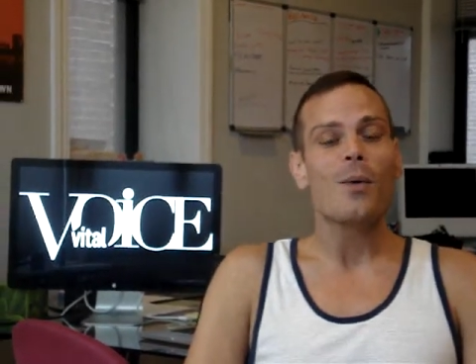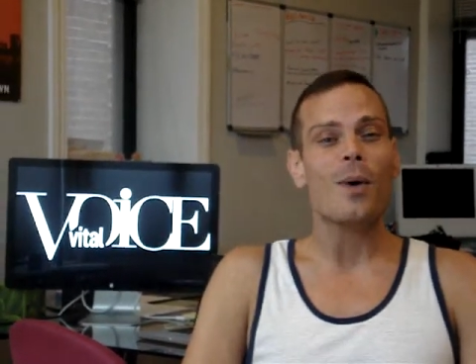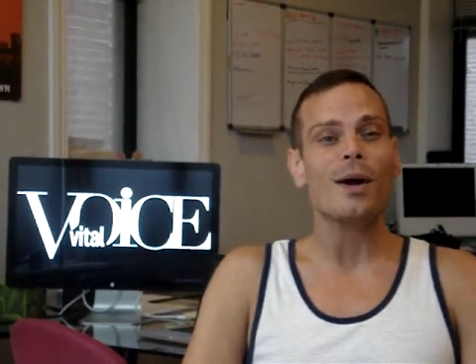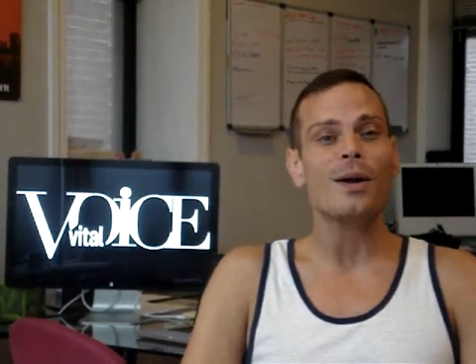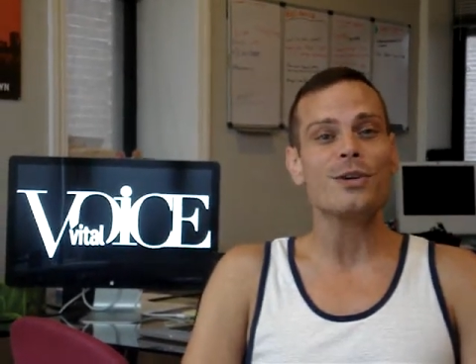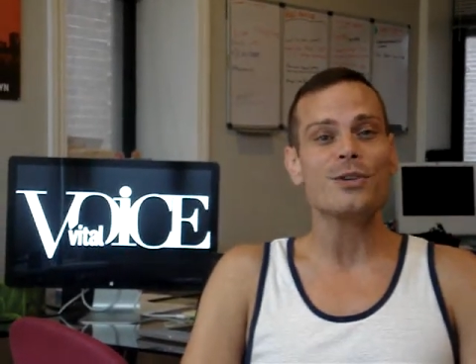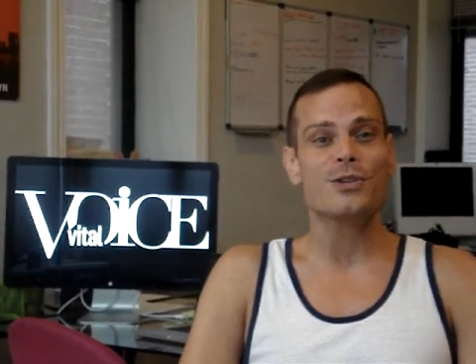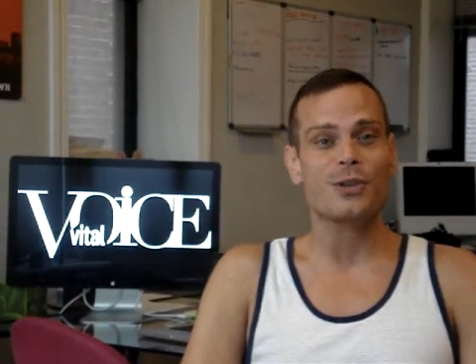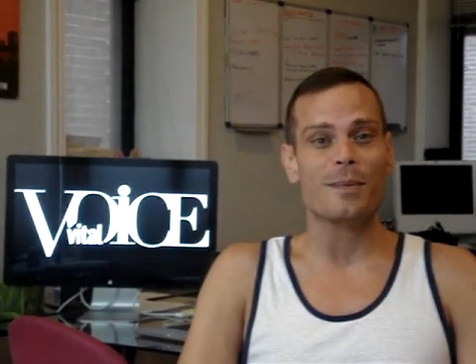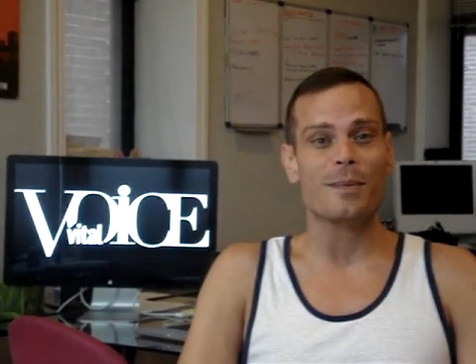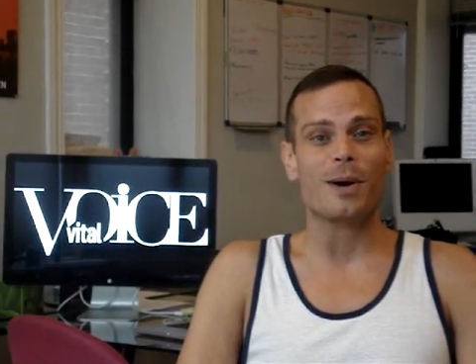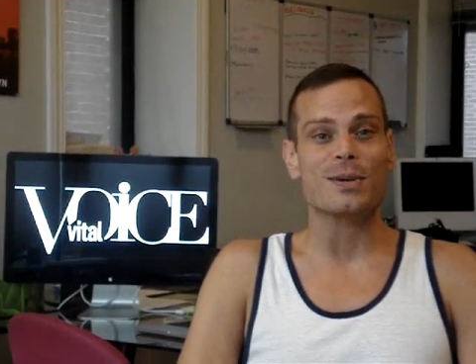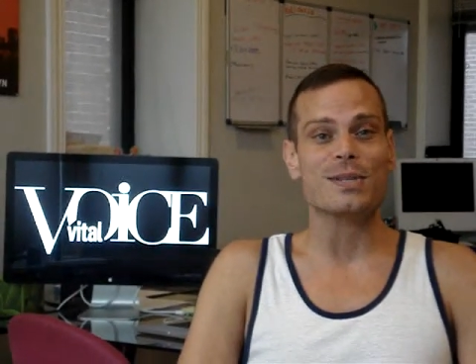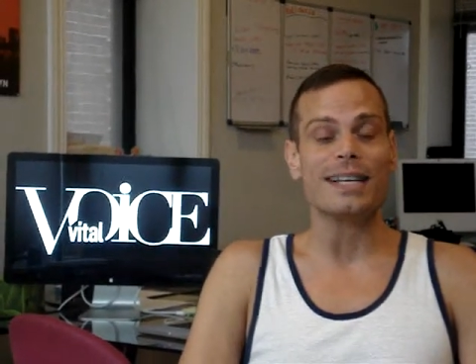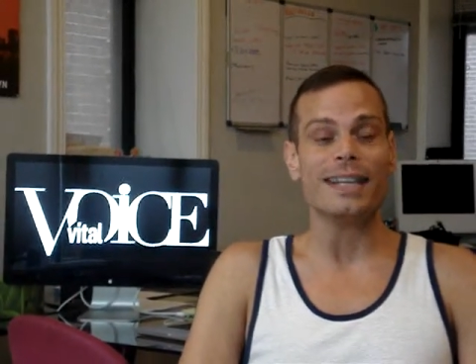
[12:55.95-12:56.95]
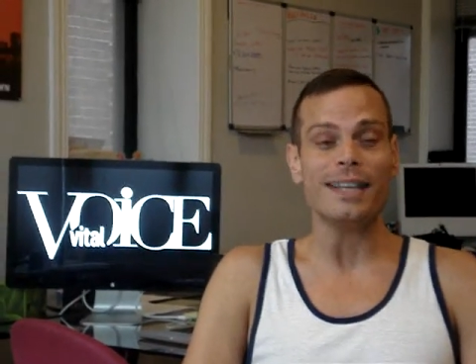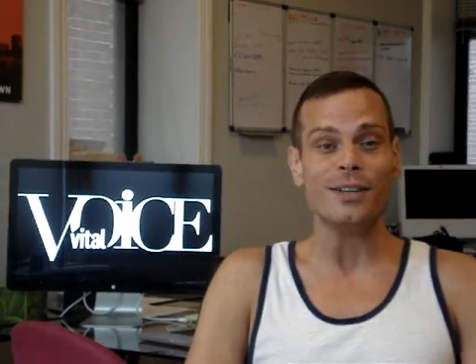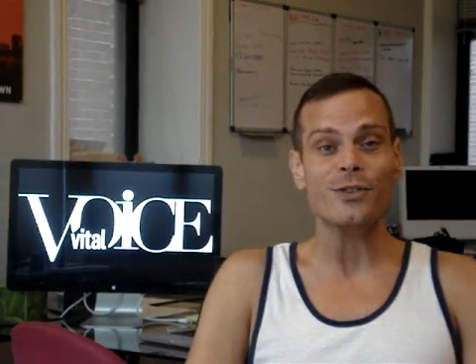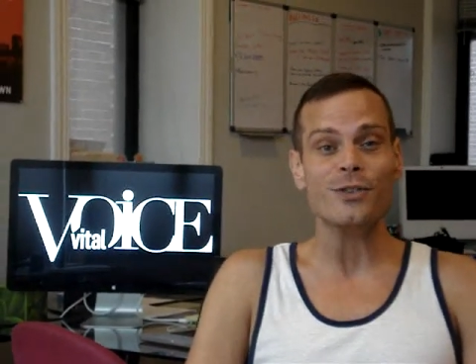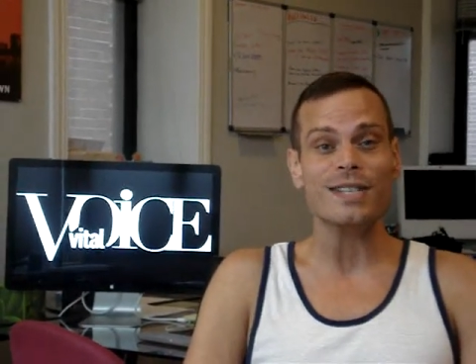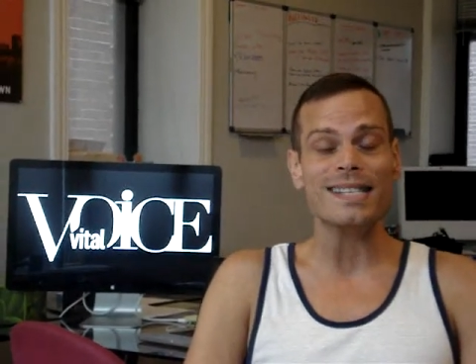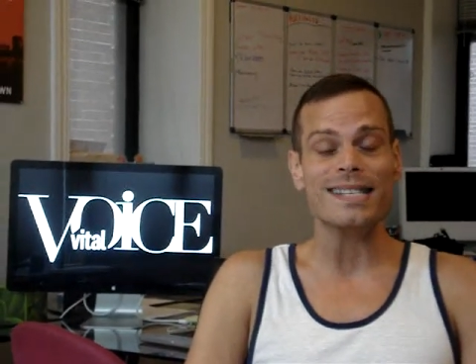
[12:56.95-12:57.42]
what is your most
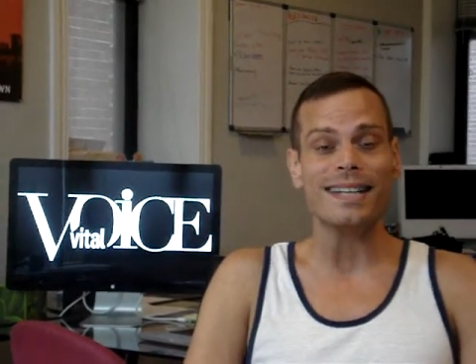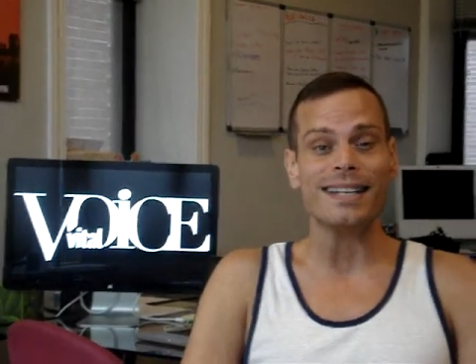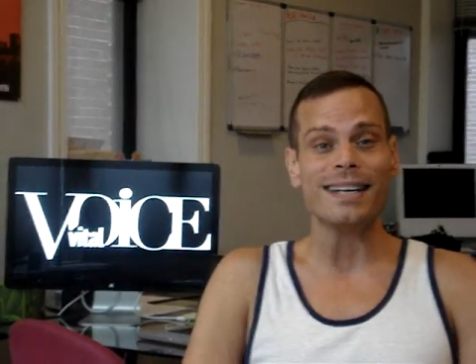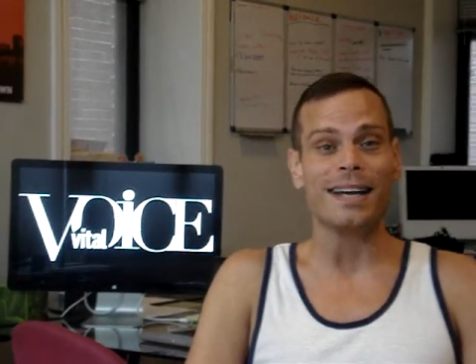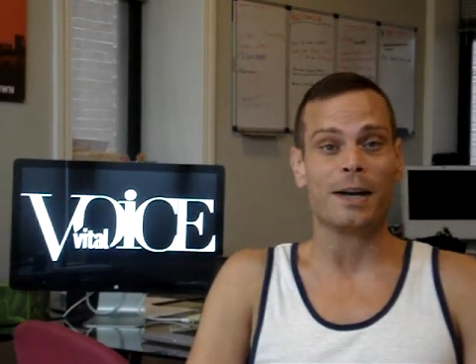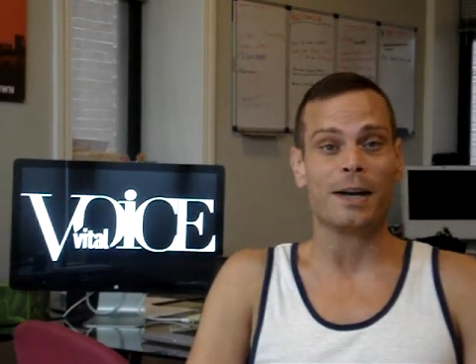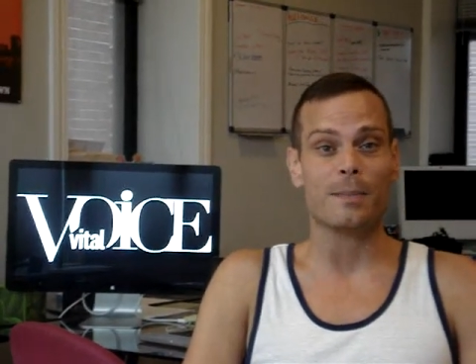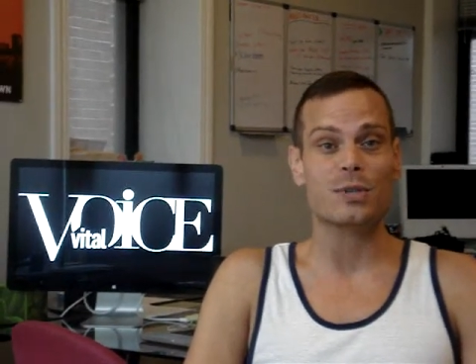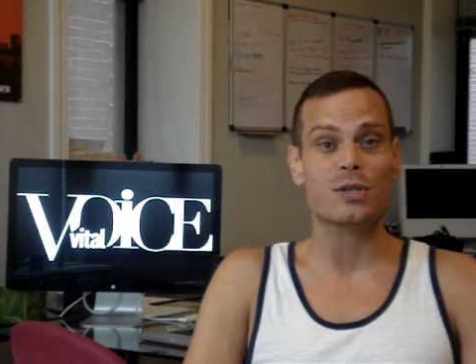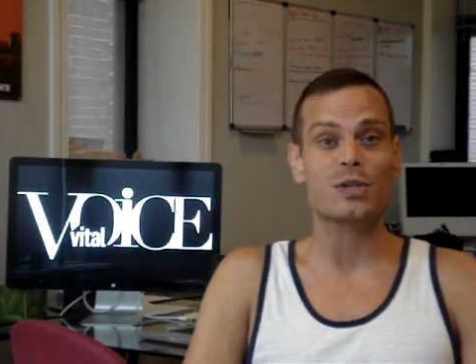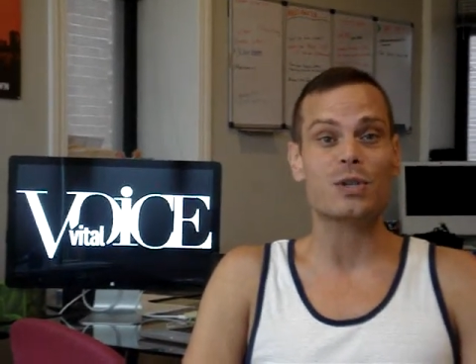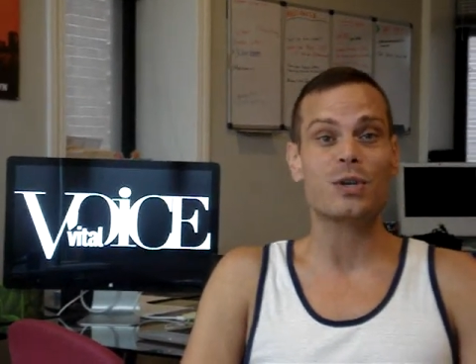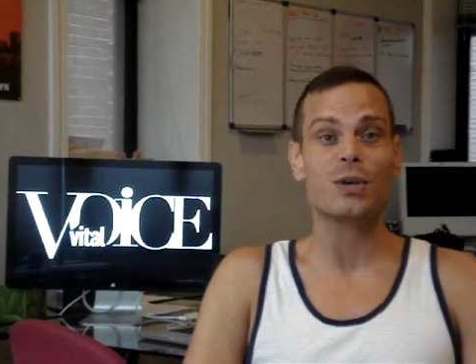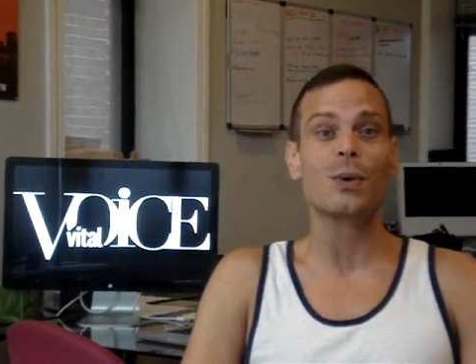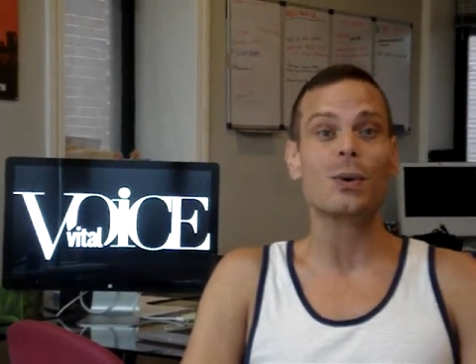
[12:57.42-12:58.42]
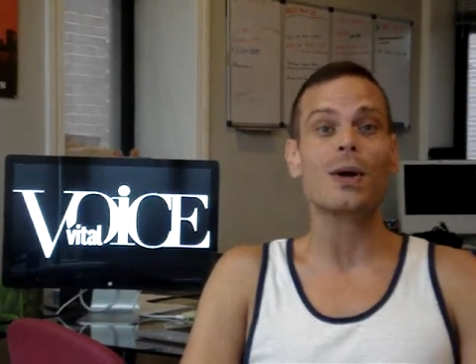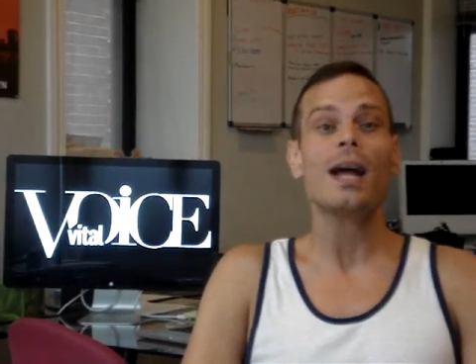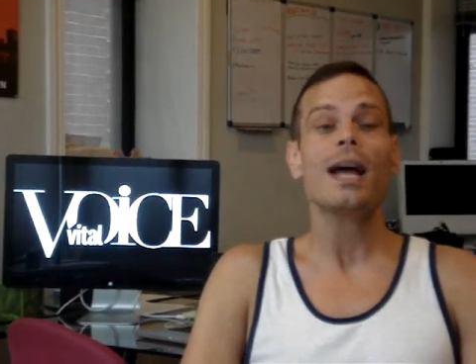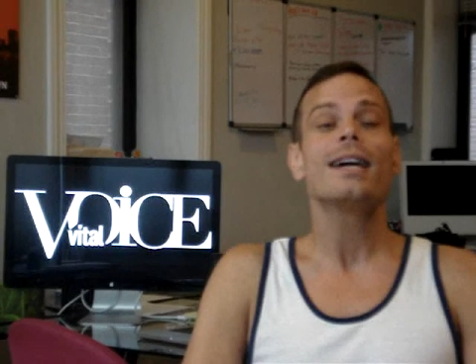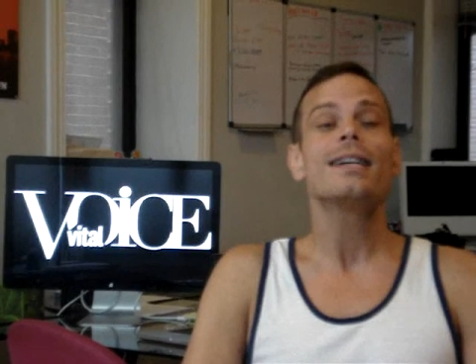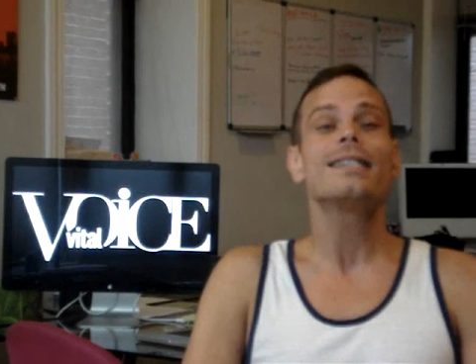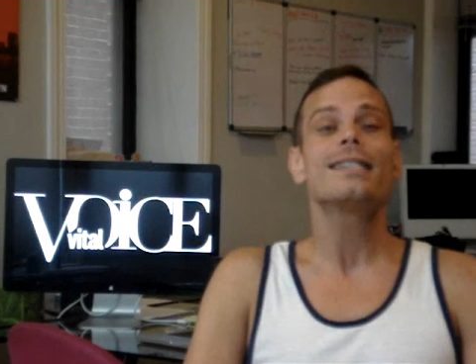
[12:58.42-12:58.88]
interesting and obscure